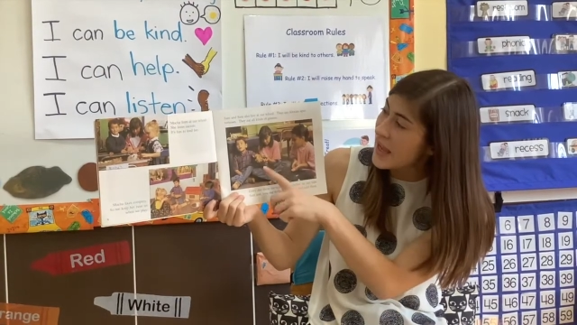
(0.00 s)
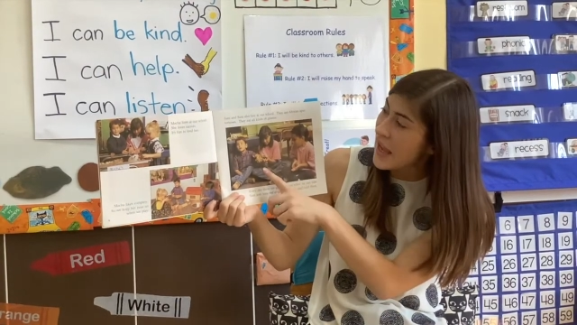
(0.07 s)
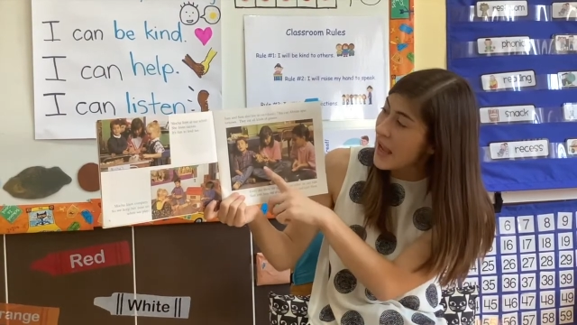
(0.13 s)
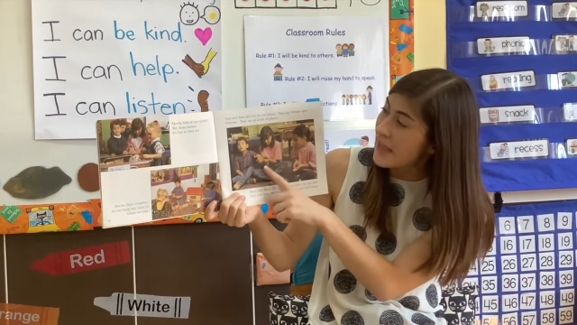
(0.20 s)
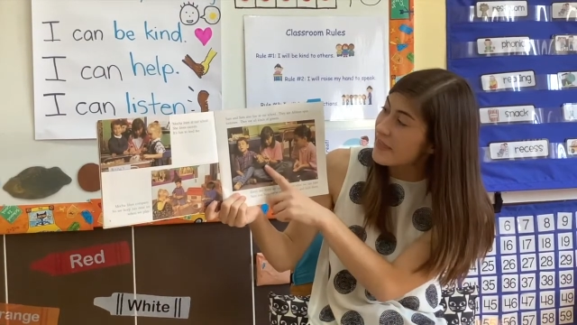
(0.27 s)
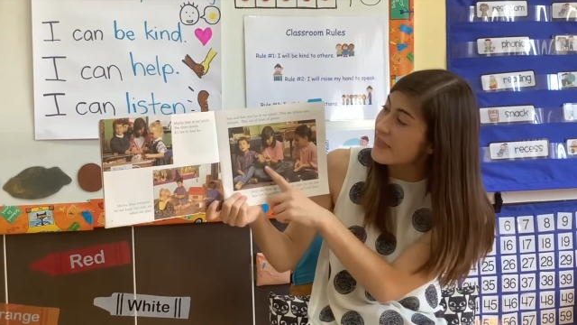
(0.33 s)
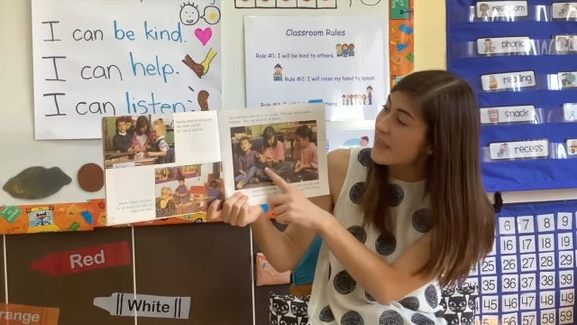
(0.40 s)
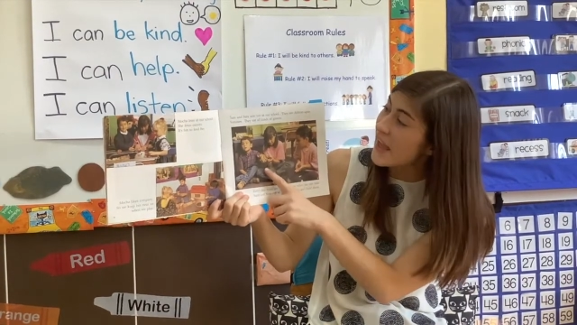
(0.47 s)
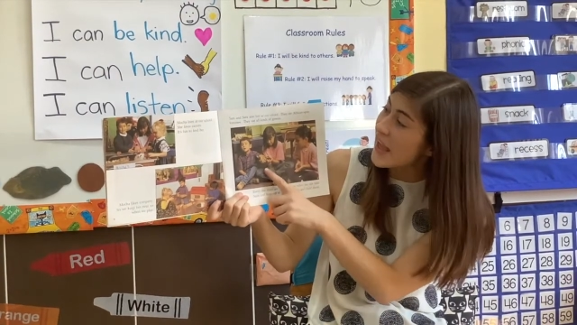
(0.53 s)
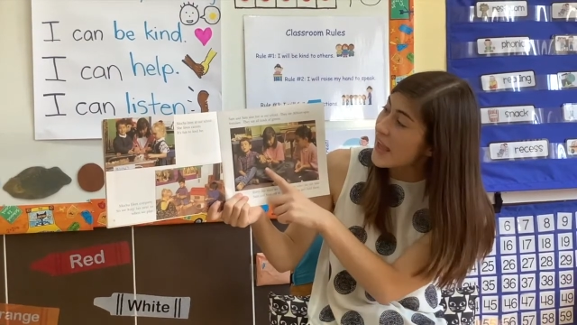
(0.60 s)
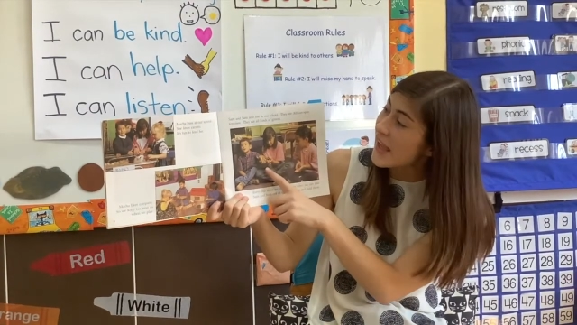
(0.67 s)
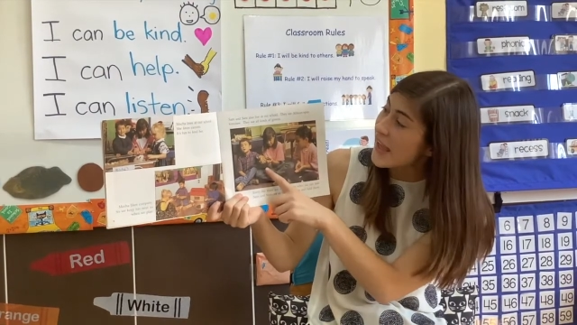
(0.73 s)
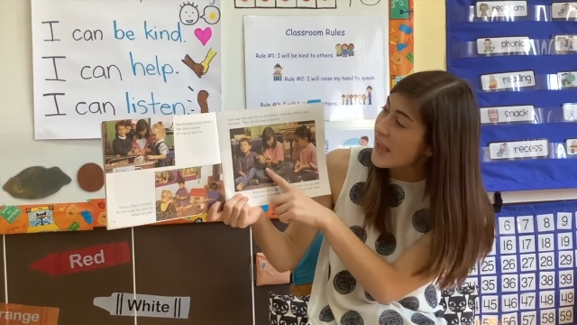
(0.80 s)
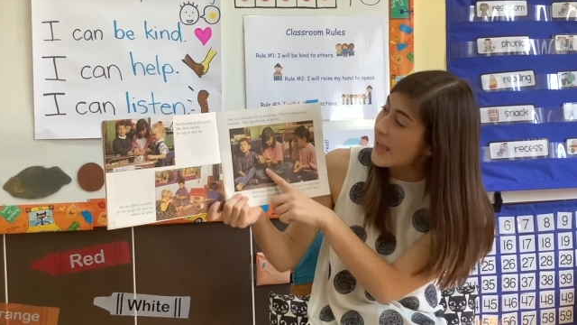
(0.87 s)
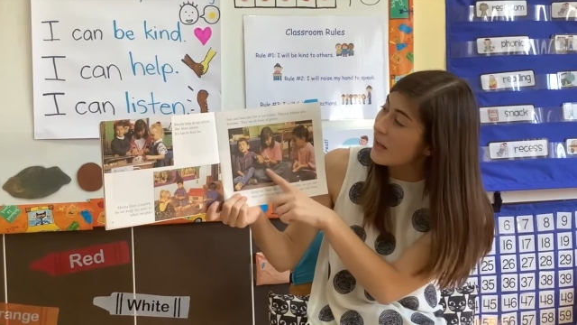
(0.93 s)
and they
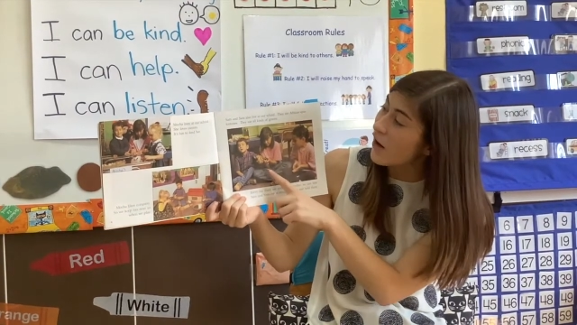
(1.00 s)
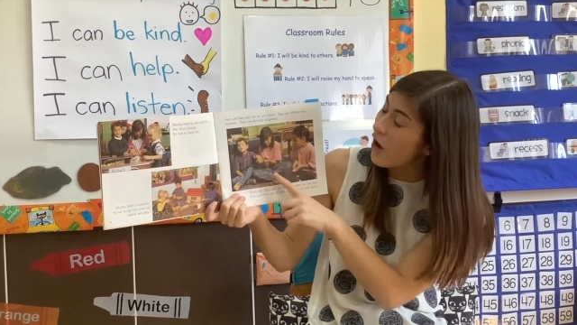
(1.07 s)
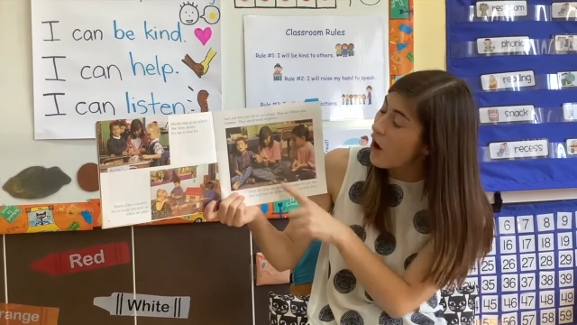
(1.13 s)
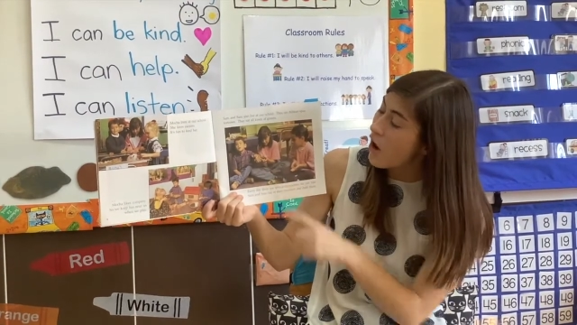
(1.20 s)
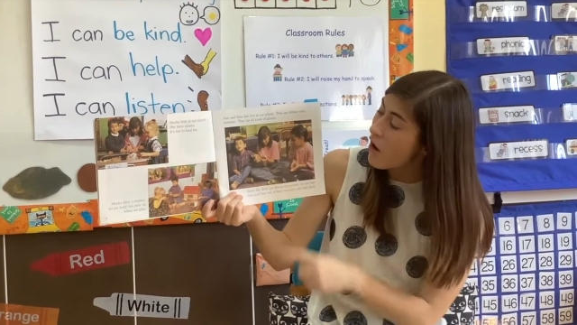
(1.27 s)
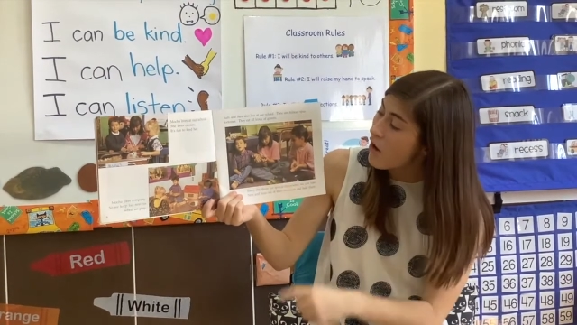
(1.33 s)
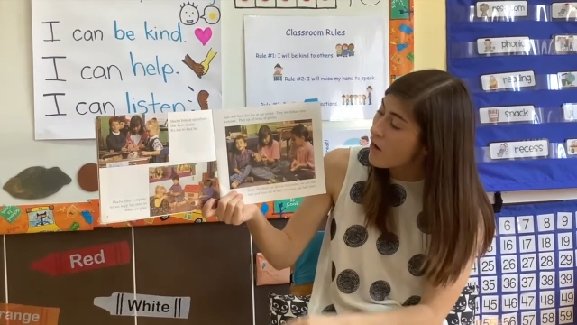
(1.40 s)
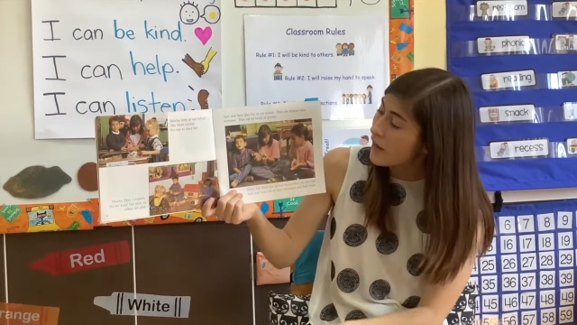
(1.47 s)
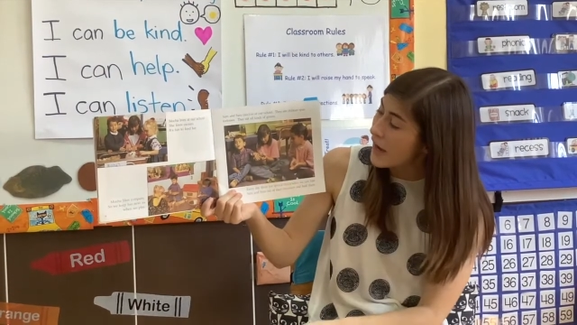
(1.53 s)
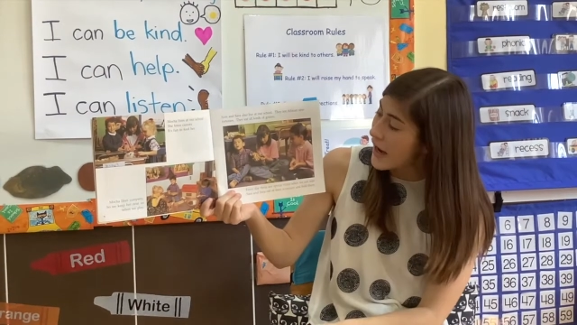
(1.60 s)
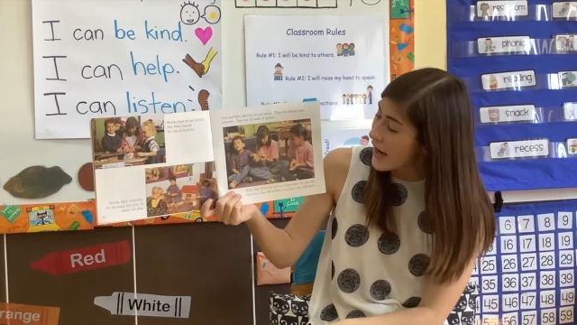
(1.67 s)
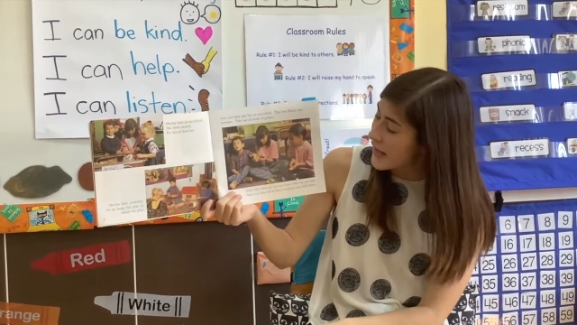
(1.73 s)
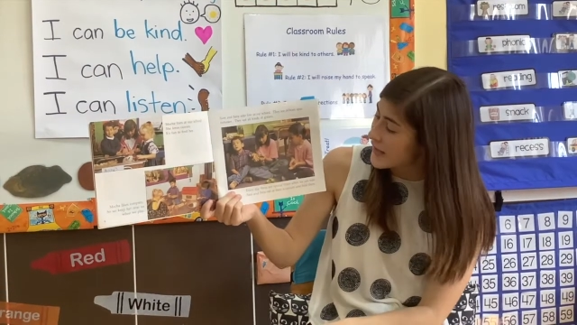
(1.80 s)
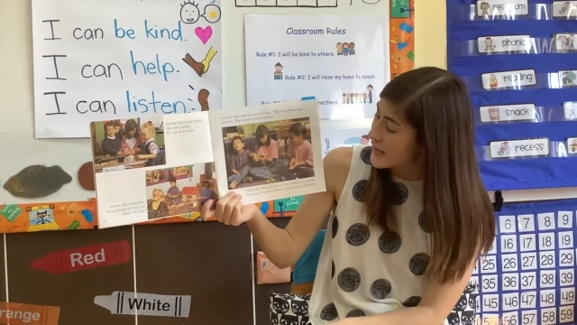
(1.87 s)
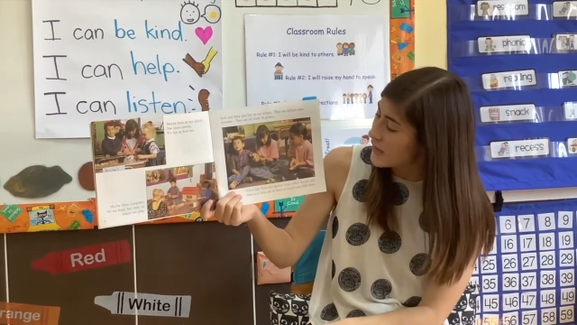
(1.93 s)
eat all
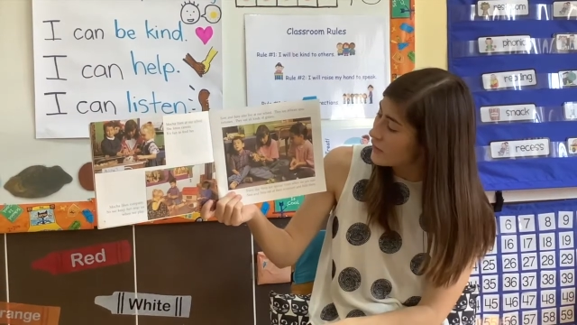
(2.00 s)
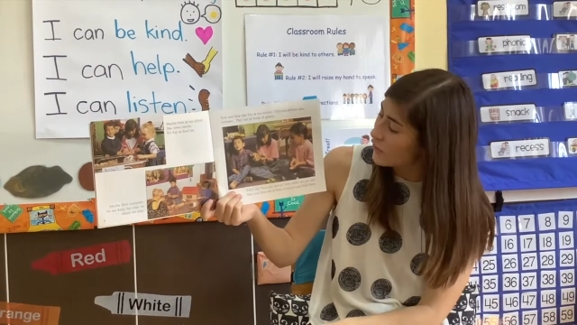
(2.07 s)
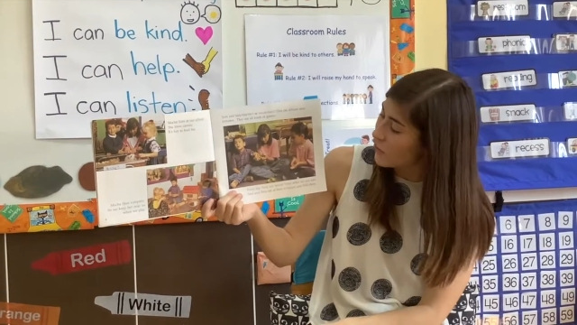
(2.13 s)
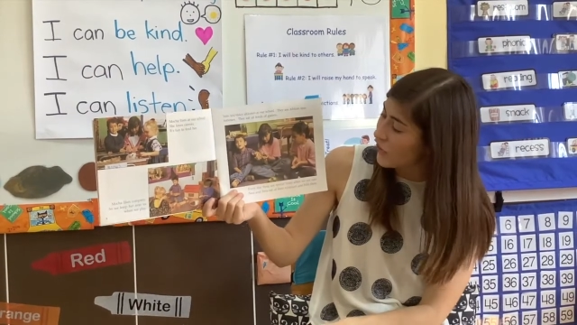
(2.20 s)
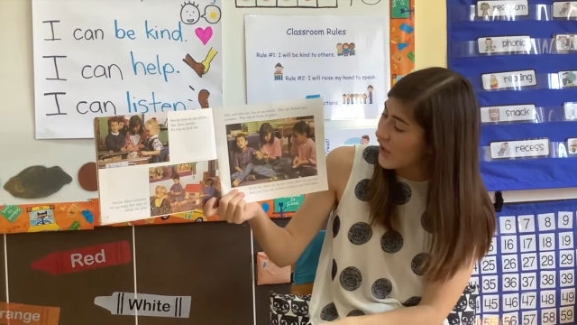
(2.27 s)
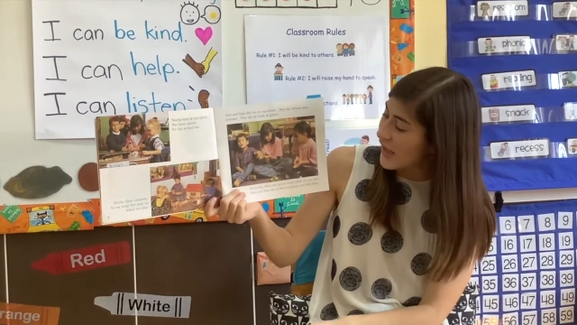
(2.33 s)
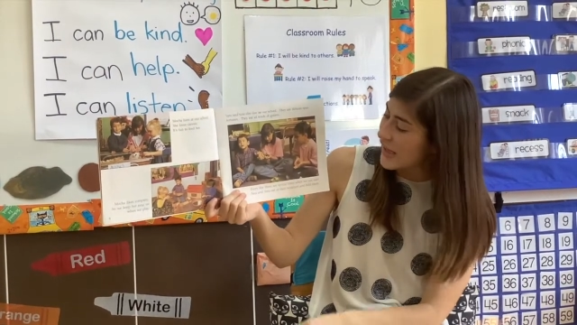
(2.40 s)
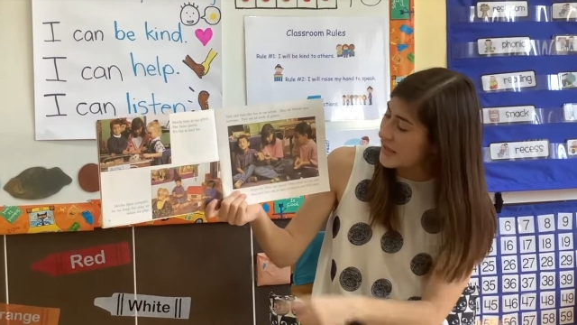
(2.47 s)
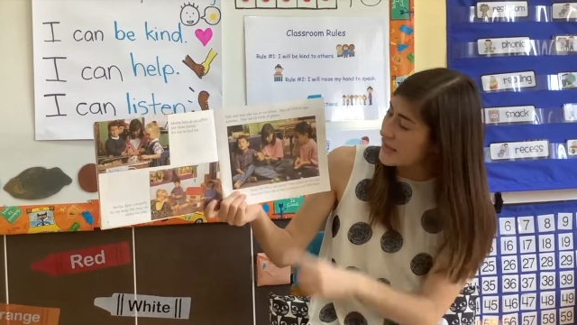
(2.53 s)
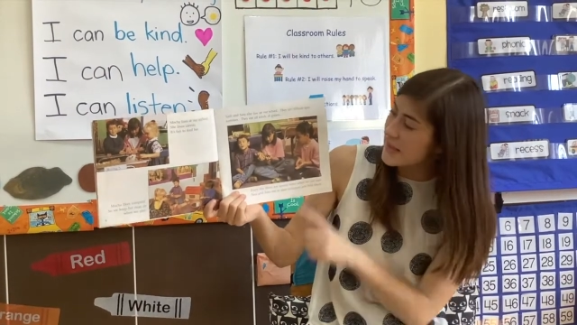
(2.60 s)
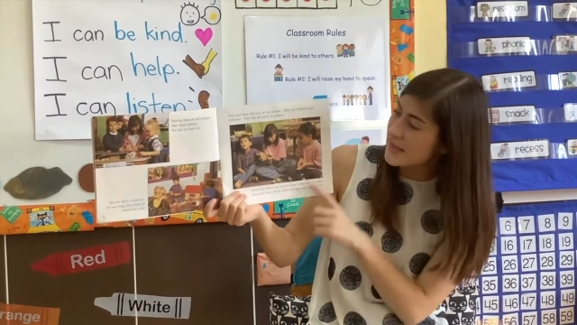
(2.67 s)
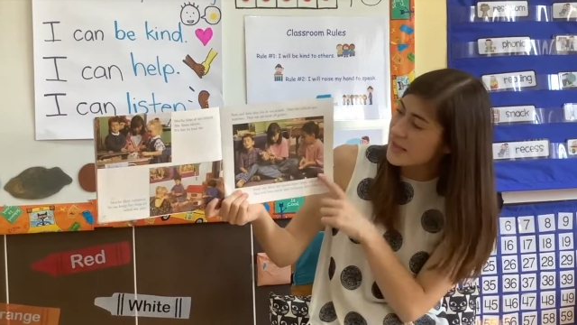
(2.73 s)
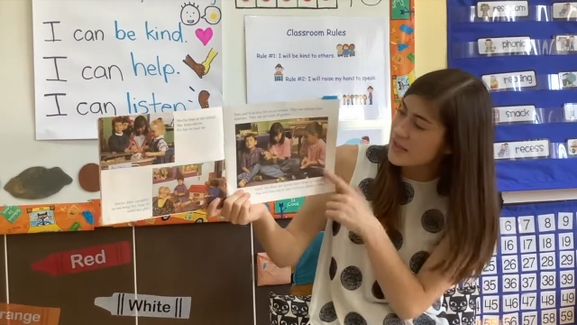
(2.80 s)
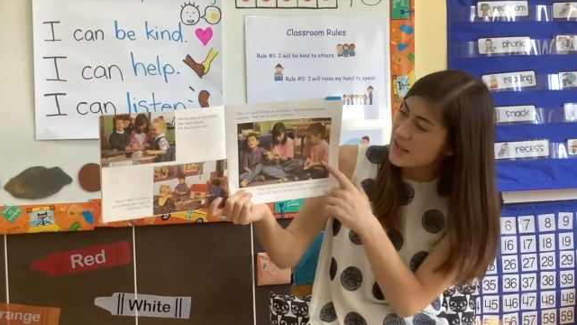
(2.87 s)
kinds of greens.